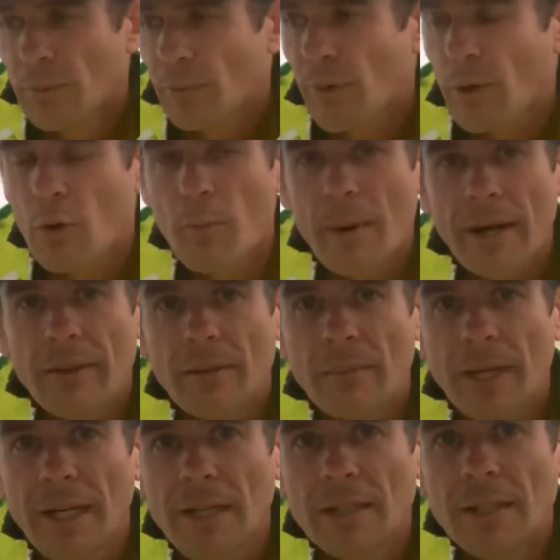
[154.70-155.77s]
fuck all money in the
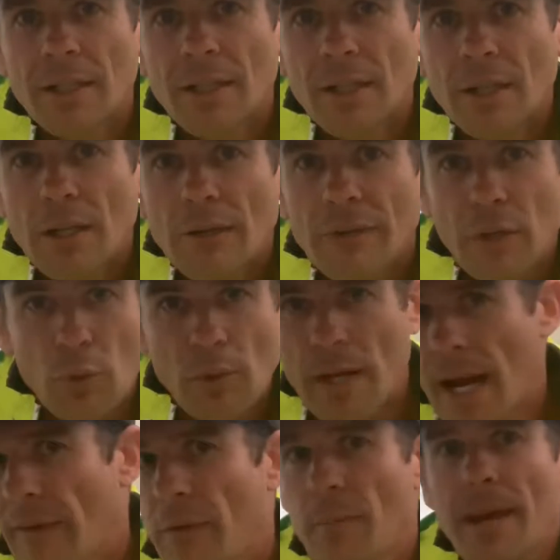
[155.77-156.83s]
bank, then you'll
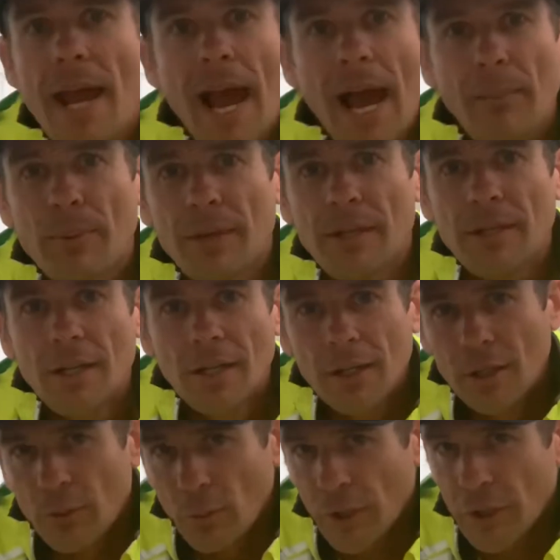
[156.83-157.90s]
never be happy
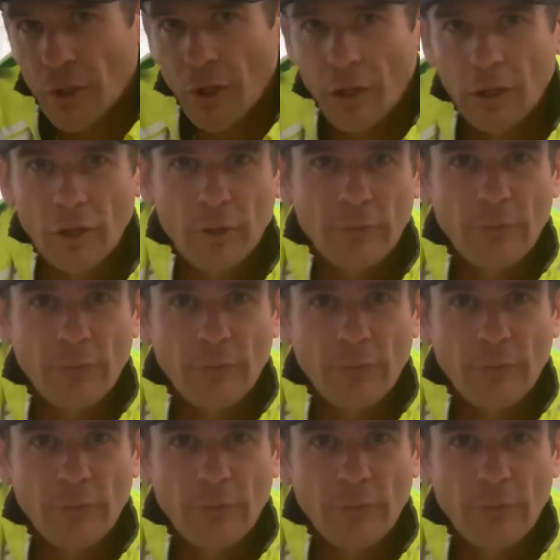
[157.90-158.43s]
when you got a lot of